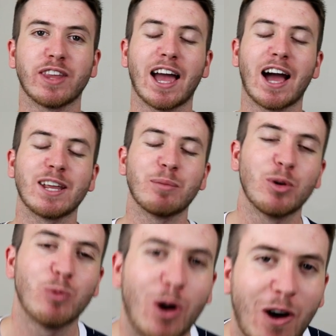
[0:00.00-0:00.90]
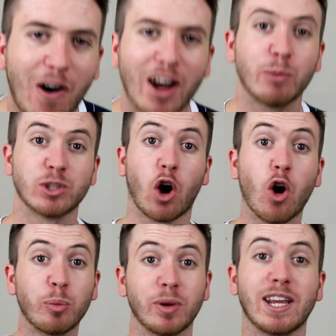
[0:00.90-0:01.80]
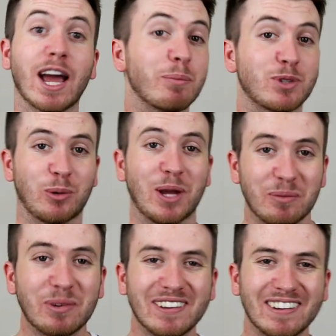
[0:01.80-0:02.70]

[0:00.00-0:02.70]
their honeymoon while Heidi was opening up to him,